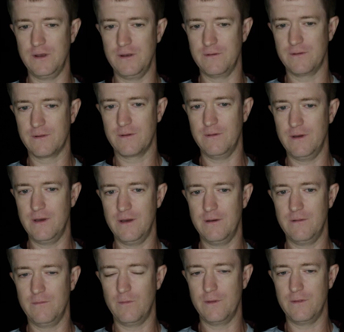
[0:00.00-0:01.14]
and
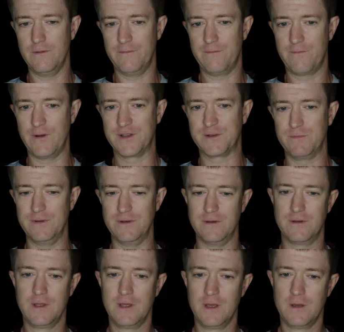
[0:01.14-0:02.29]
one of the
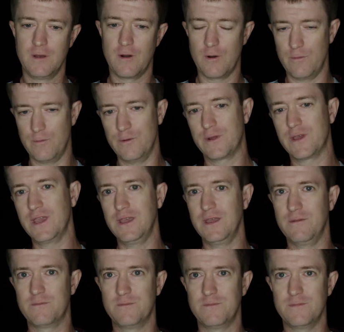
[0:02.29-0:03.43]
freshmen or
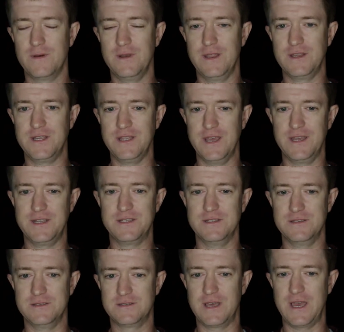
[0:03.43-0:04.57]
rookie
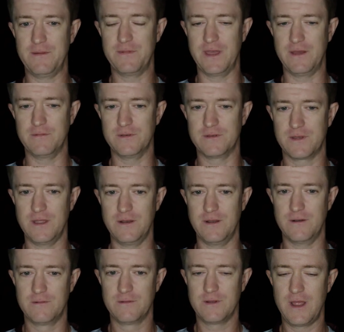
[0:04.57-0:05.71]
initiation type thing was getting
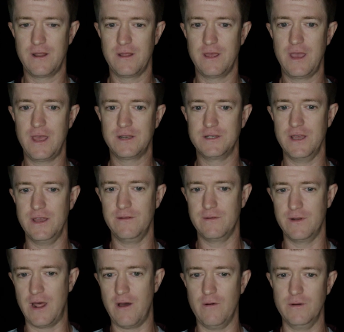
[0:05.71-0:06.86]
your head shaved,
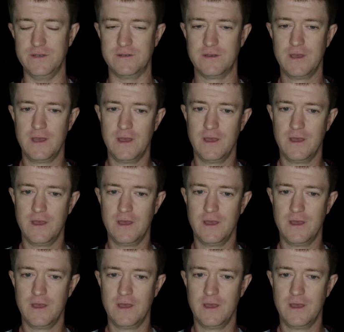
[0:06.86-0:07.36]
and I always